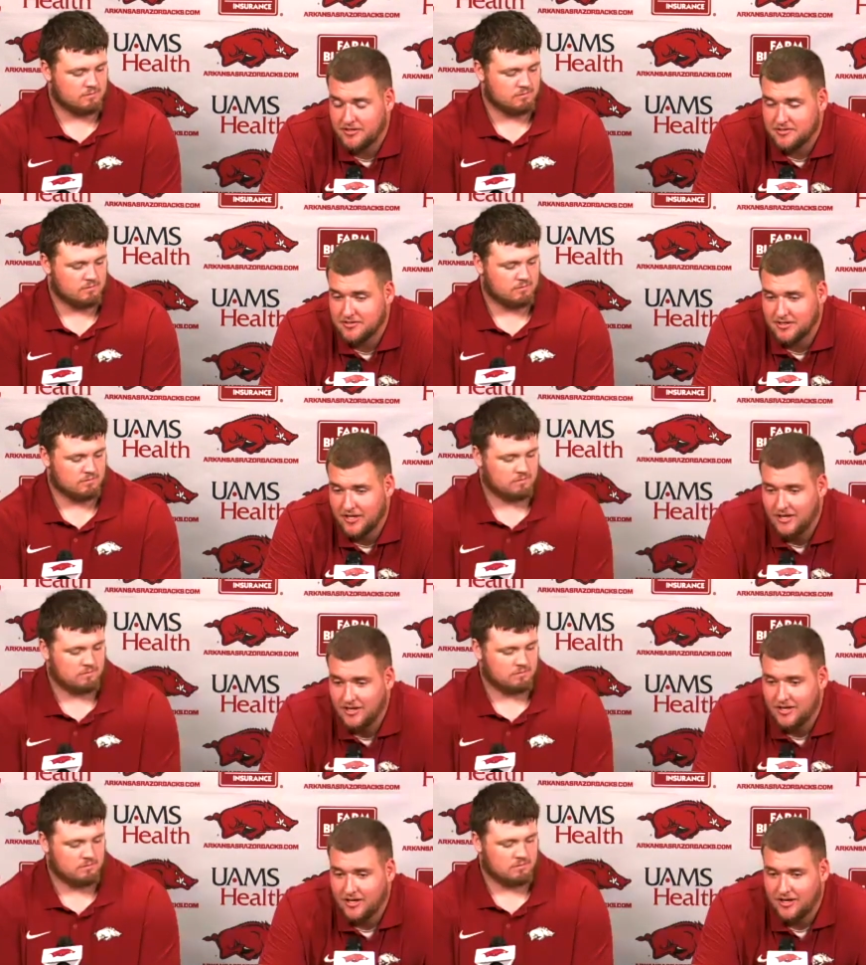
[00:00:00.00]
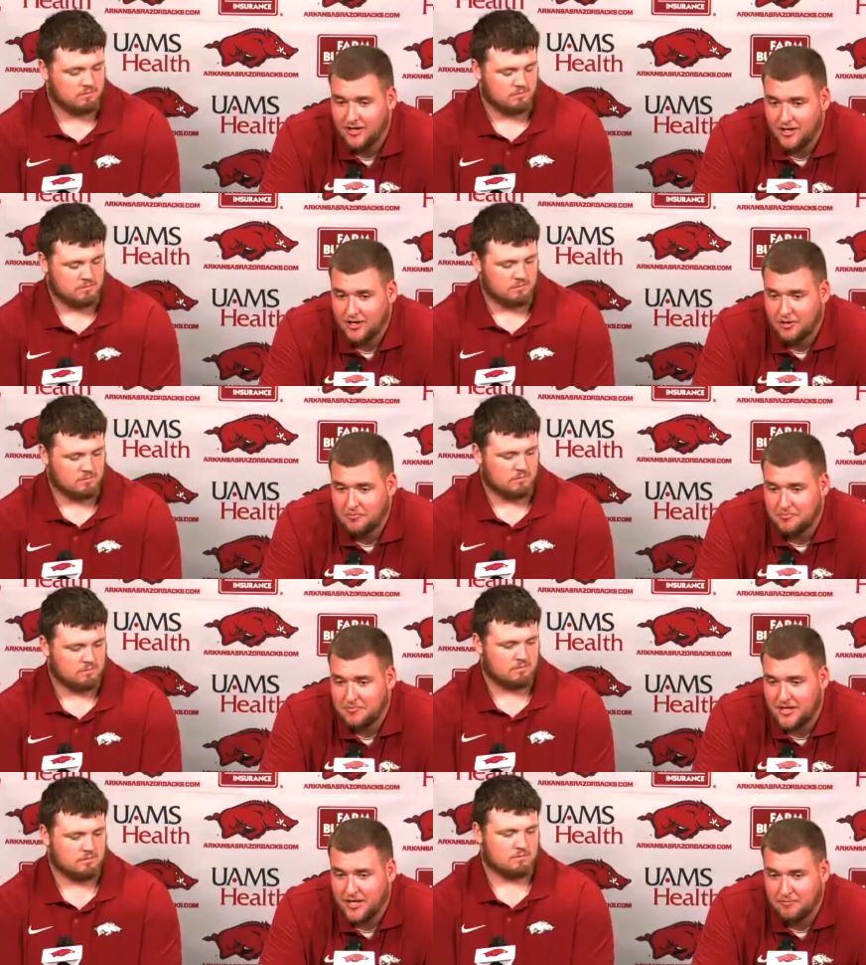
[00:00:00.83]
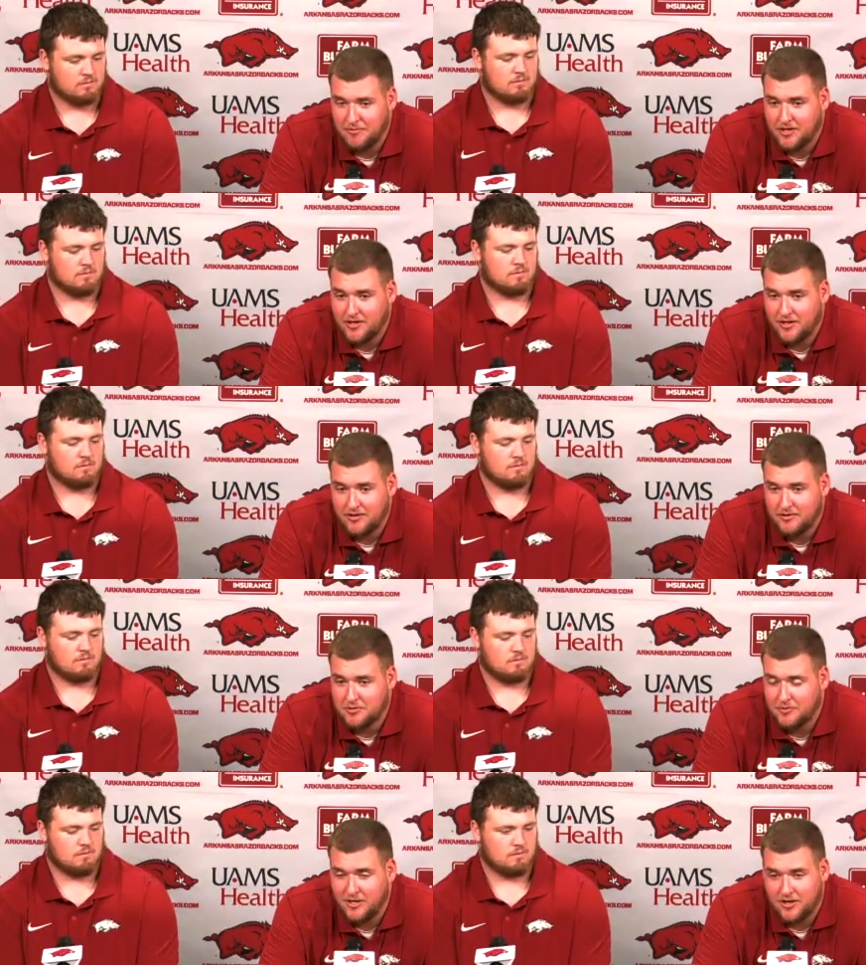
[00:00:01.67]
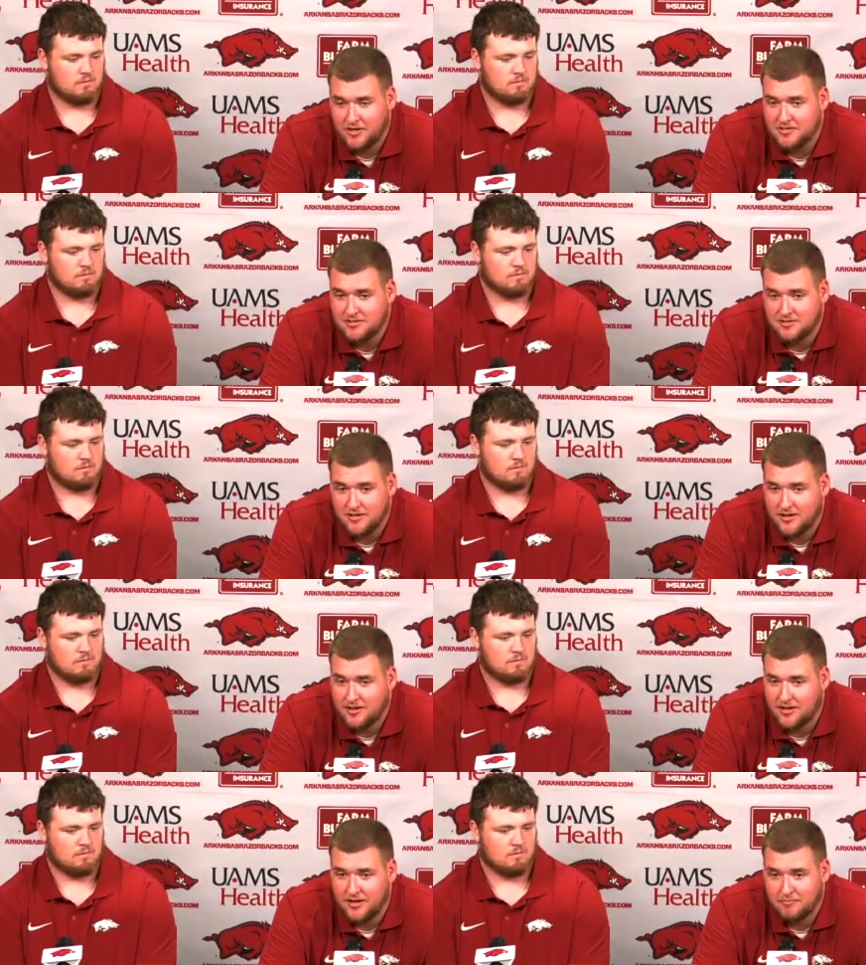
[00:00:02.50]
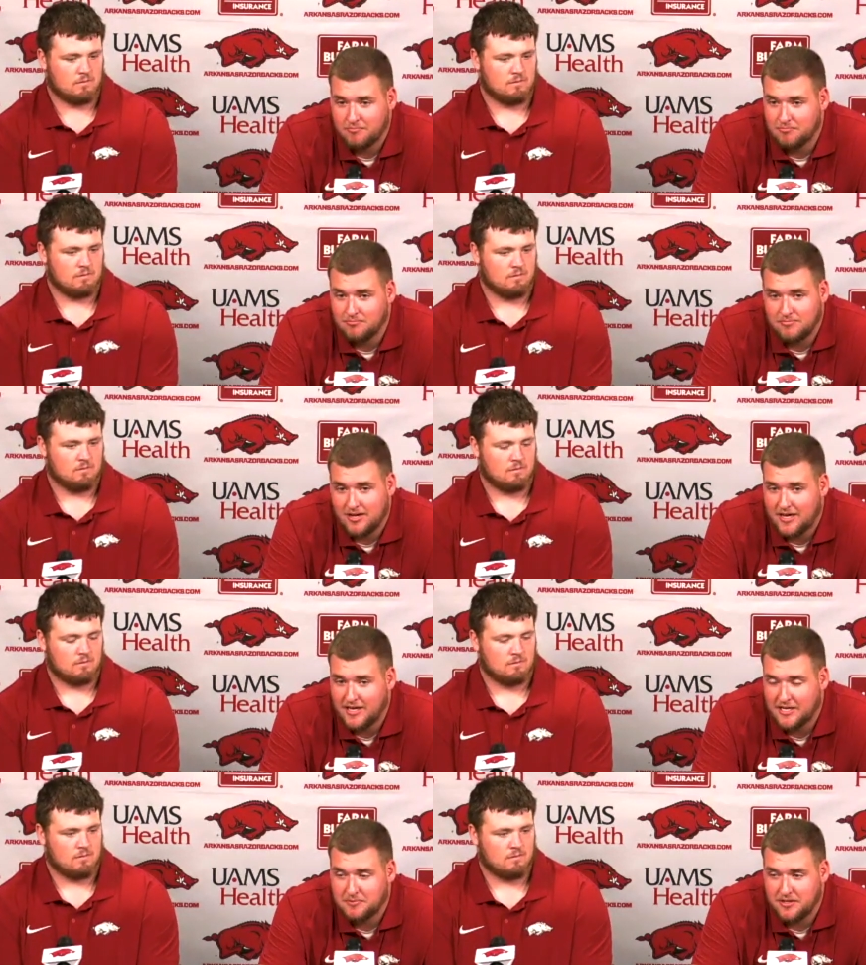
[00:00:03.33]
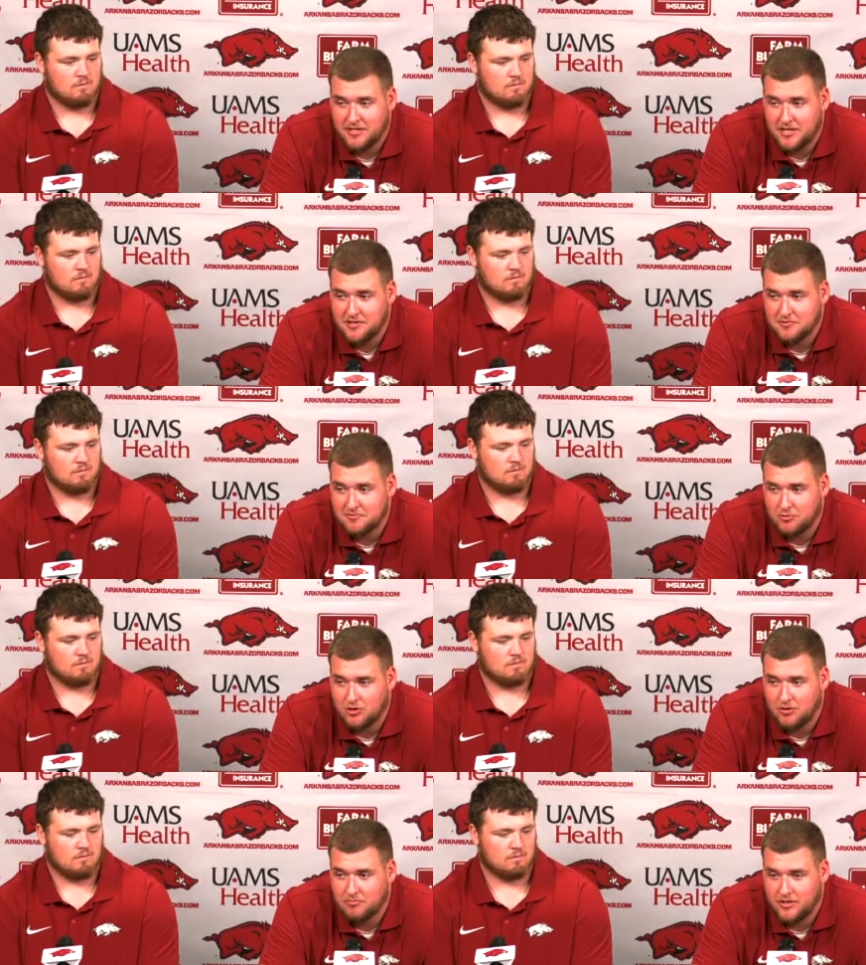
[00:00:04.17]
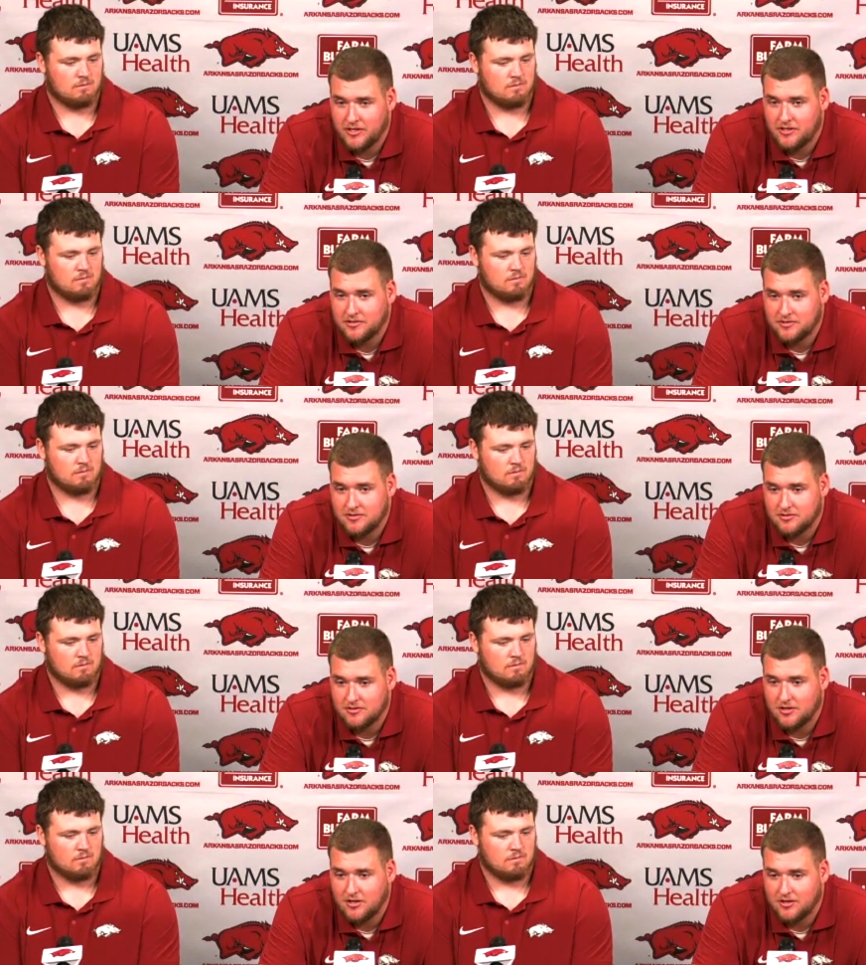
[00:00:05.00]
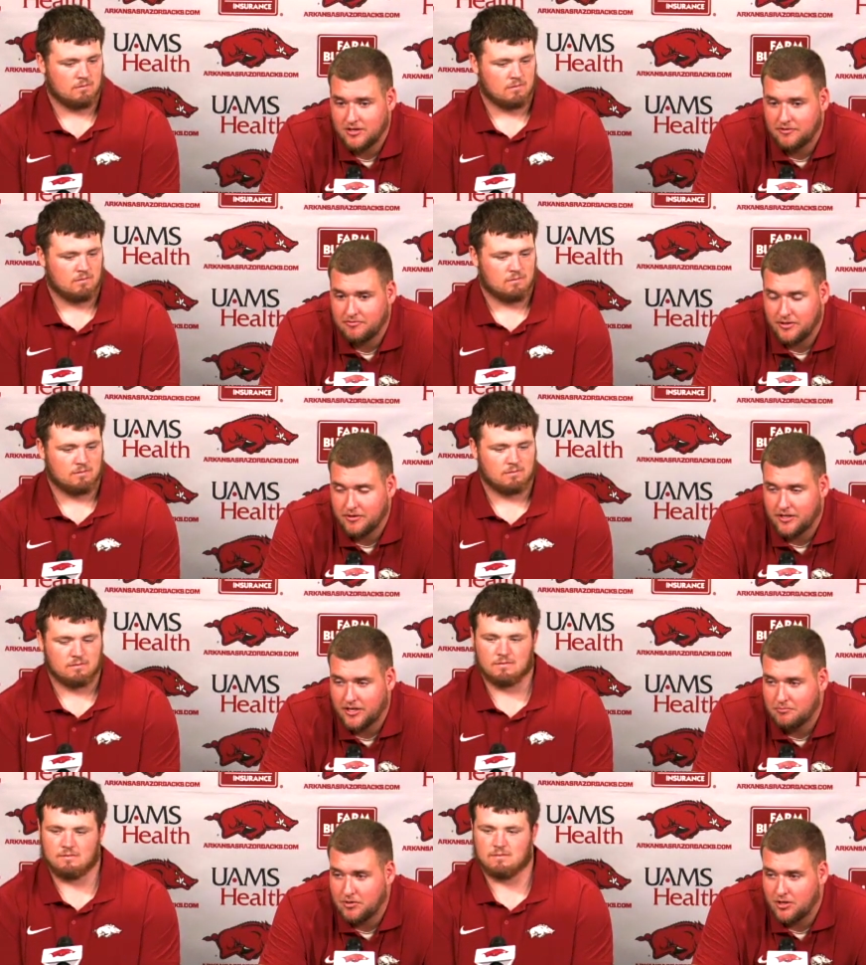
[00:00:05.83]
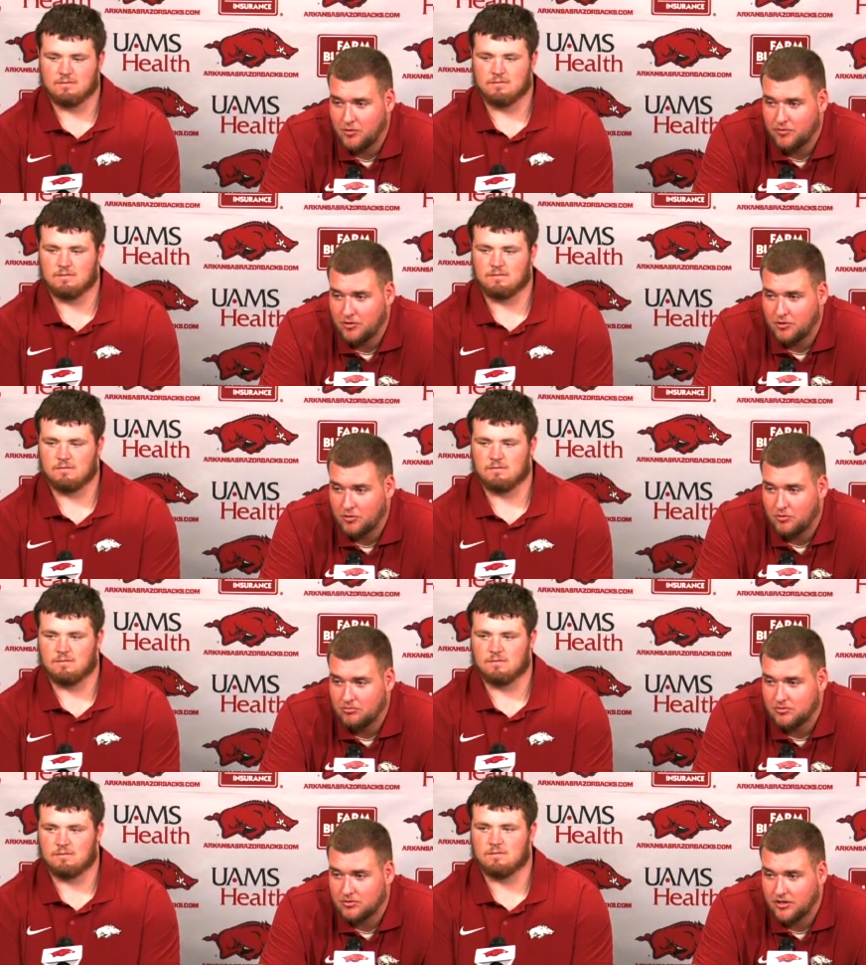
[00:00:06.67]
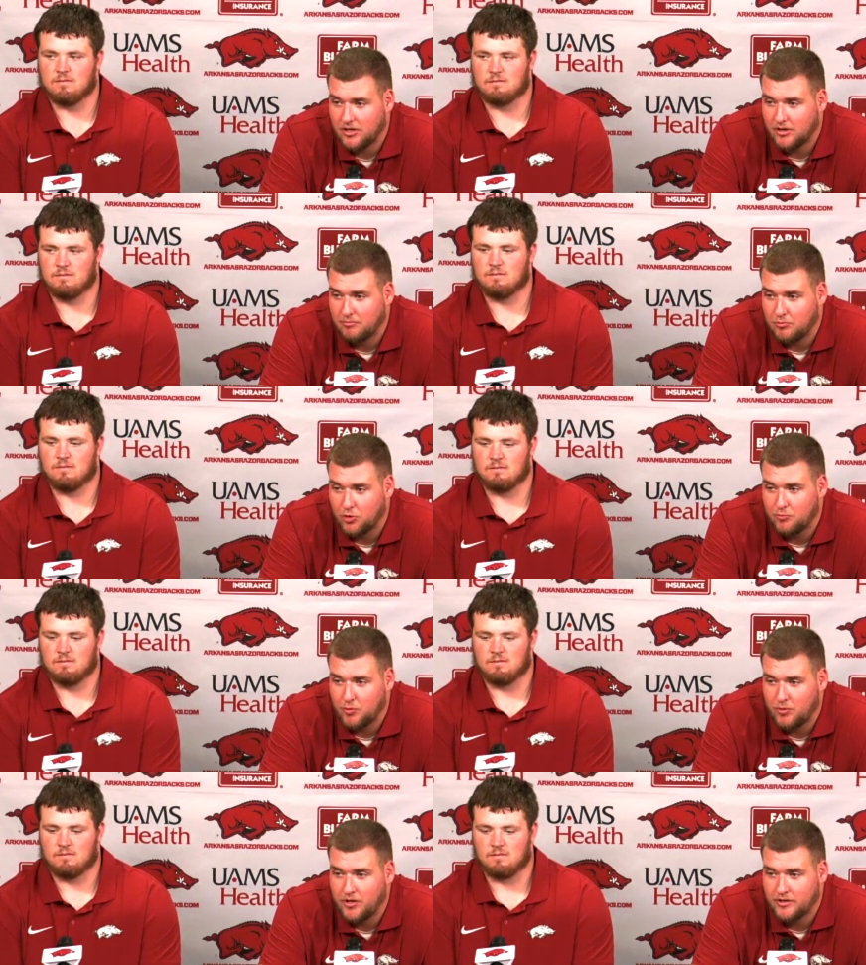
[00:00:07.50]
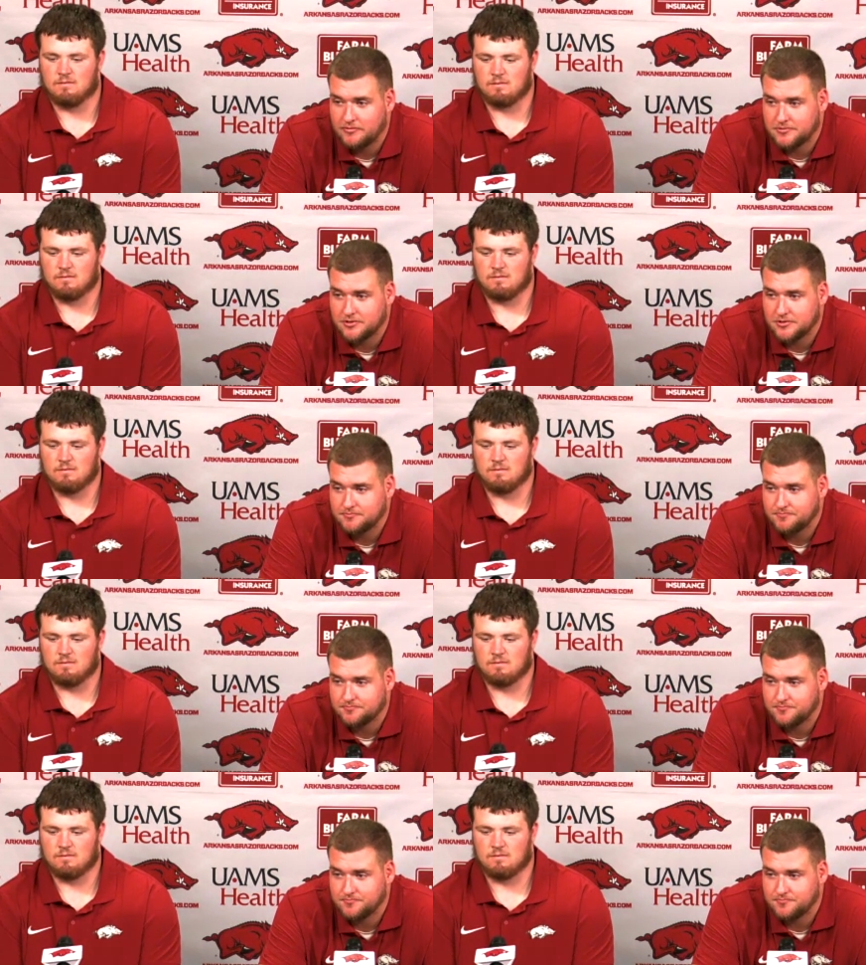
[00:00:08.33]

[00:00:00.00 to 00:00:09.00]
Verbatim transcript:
Speaker 1: He's um, came in, to be honest, not a lot of high expectations for him, but he's uh, definitely uh, kind of blown old uh, in the world. So.